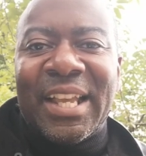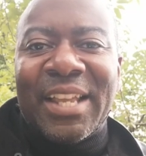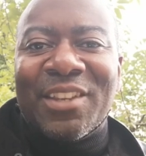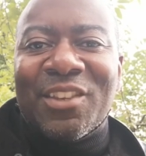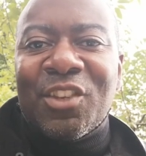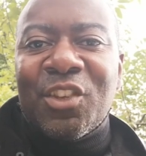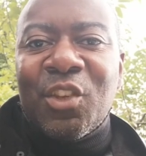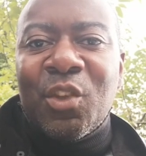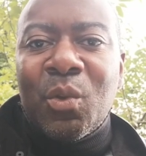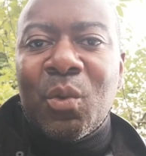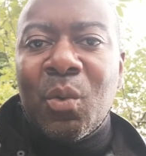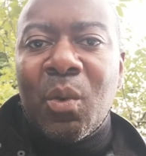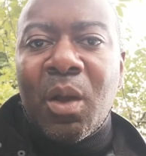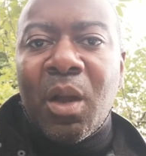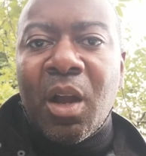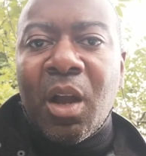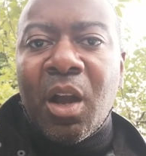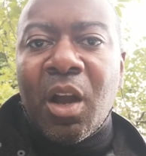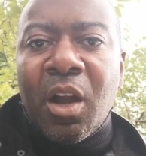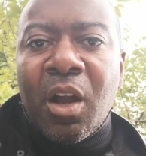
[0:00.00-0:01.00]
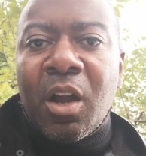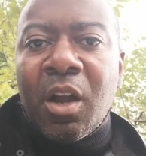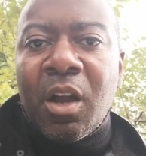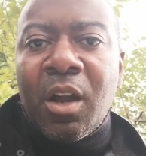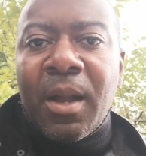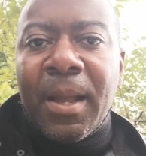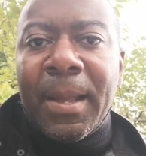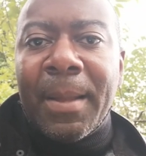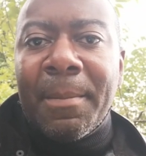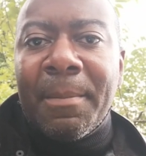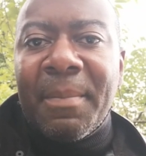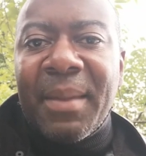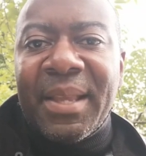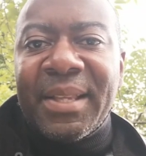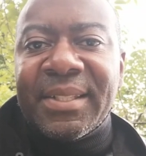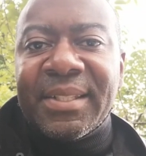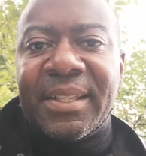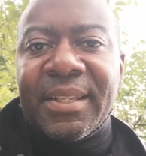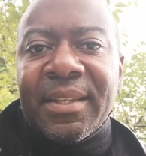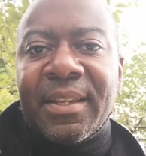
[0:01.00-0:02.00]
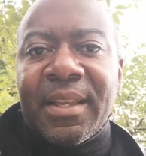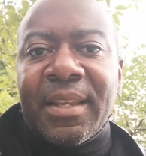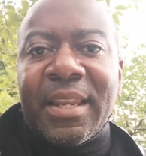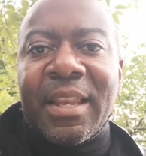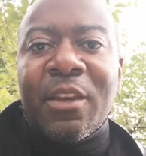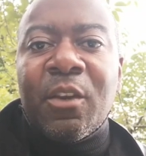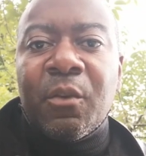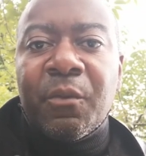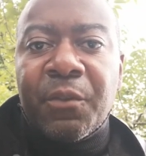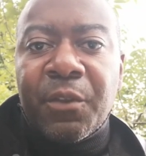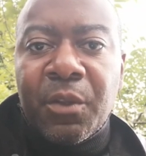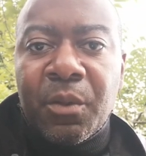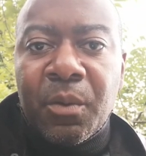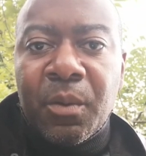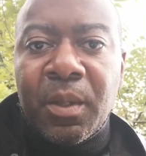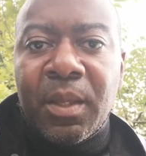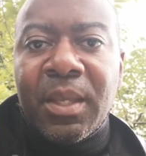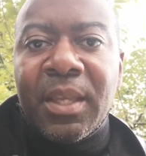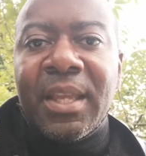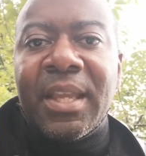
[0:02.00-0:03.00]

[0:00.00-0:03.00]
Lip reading: and you are amazing, and I love you.